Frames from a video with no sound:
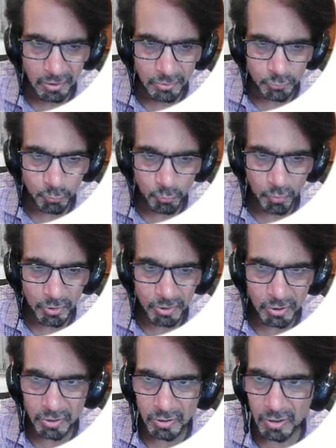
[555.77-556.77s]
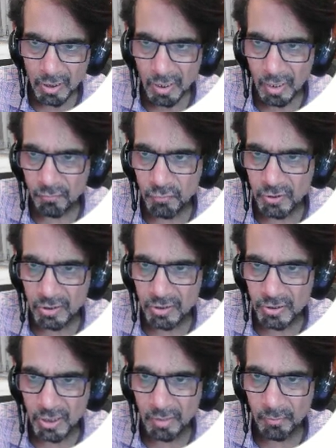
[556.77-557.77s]
two quantities, and which are the
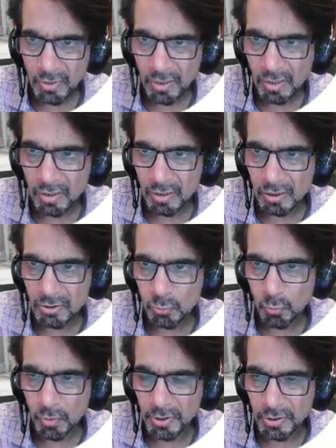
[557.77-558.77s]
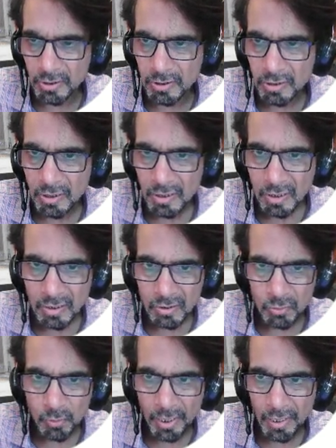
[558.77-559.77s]
same two quantities
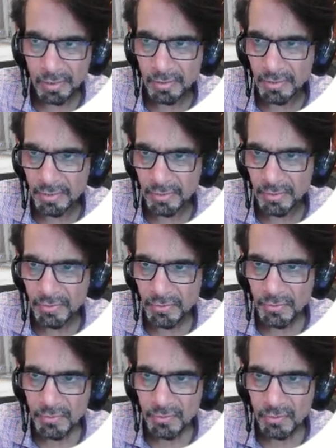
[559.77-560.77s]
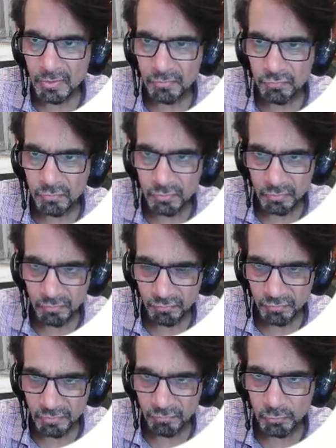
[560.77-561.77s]
you had here. If
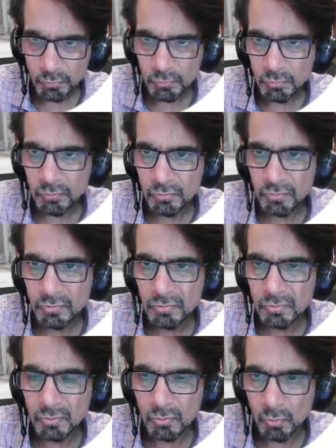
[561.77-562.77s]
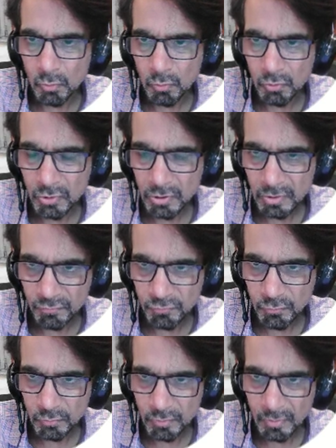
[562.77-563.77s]
you note, if you
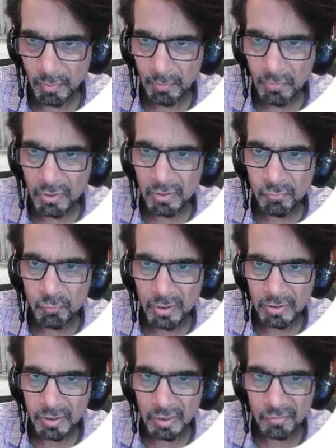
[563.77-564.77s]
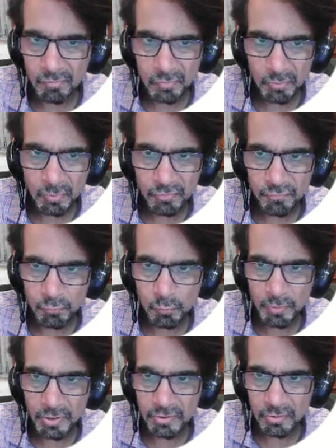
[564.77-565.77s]
remember what I said maybe a few
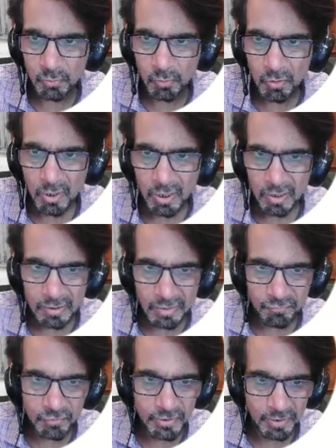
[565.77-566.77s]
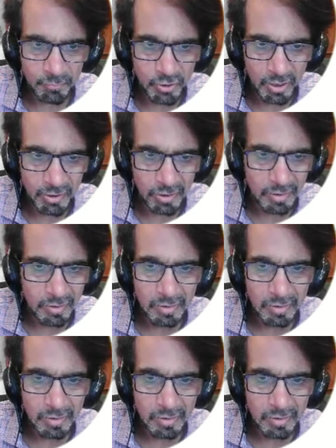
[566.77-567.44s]
minutes ago, that V terms cancels.